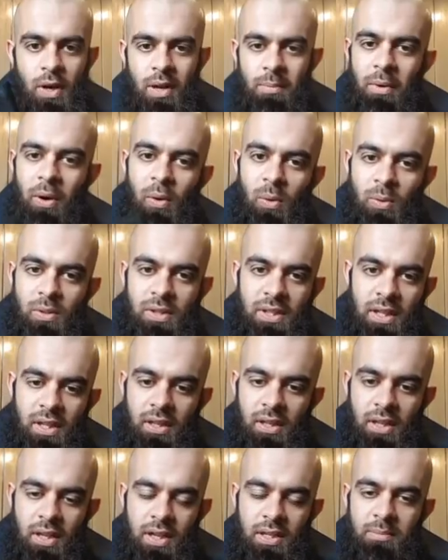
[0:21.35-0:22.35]
I'm
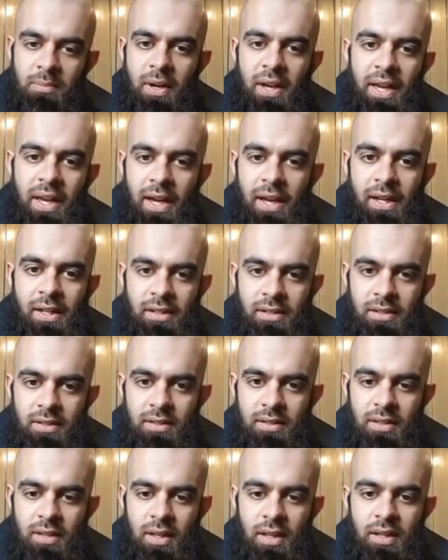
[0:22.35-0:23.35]
holding in my
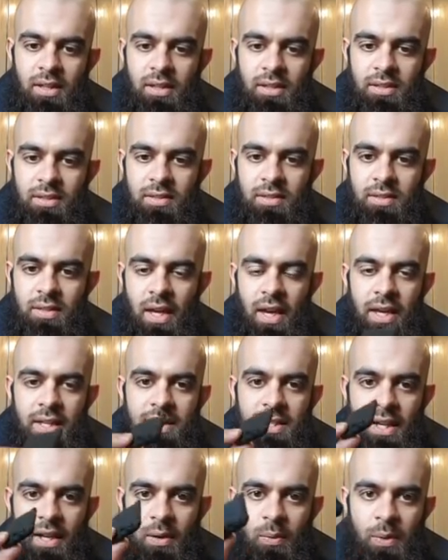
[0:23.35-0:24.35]
hand is a
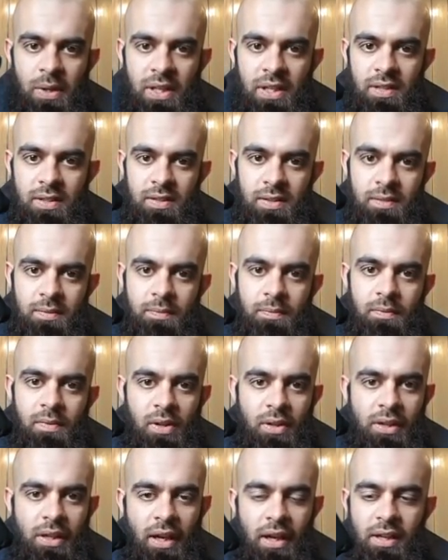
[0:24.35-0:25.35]
Taweez.
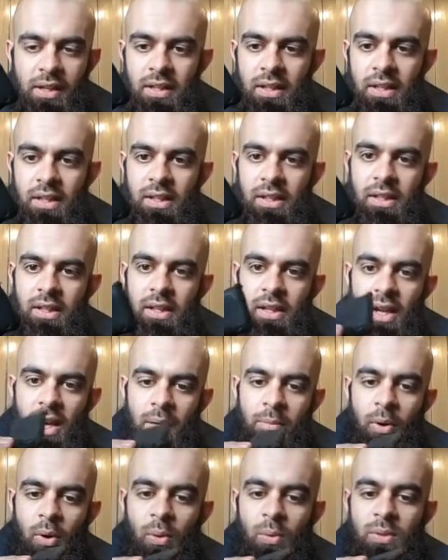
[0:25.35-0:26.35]
Okay,
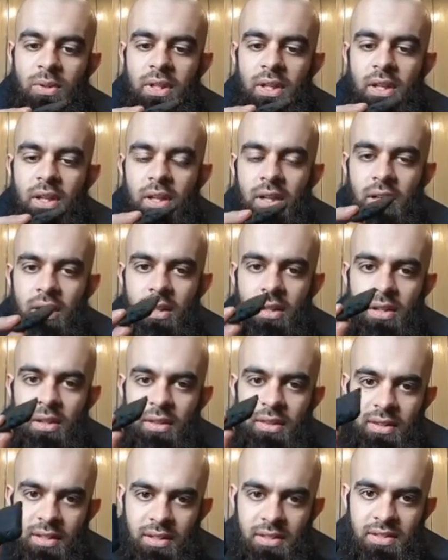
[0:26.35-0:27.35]
I'm holding
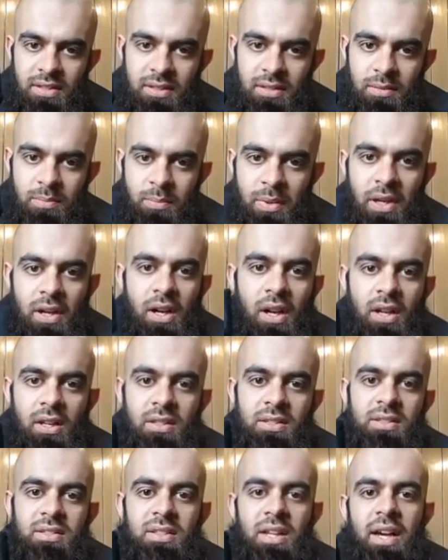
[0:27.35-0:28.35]
this
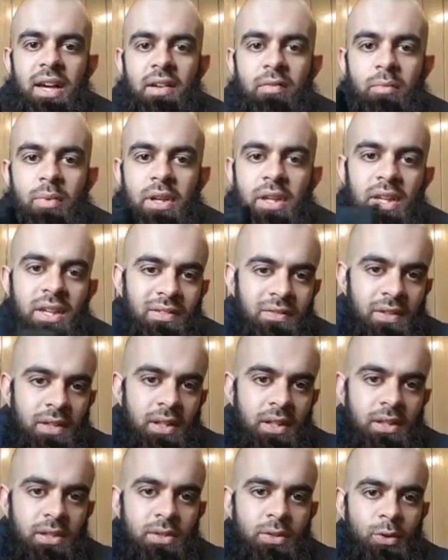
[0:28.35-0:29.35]
because I have been given
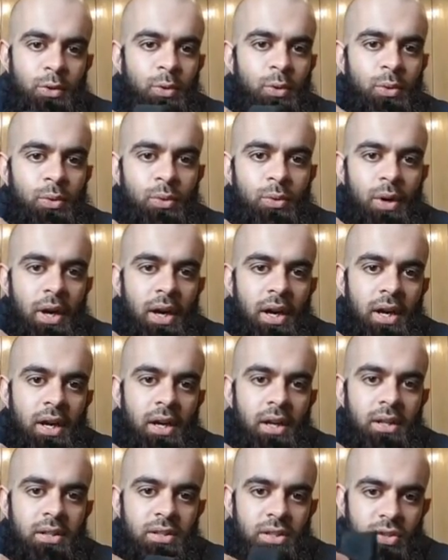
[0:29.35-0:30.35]
it to
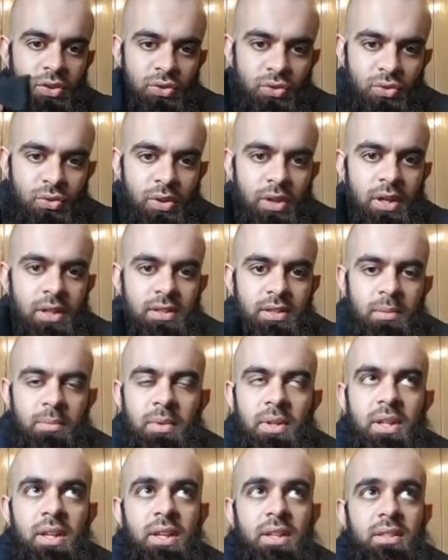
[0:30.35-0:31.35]
destroy it.
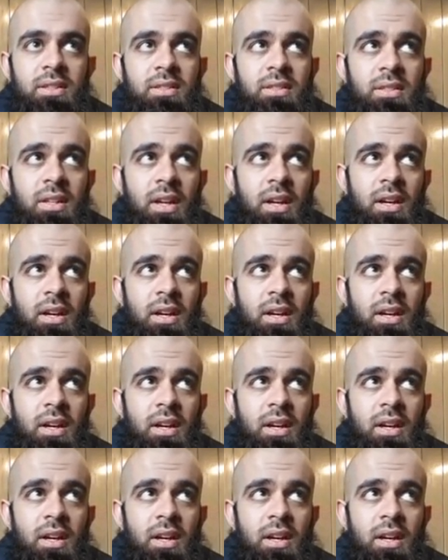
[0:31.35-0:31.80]
Somebody has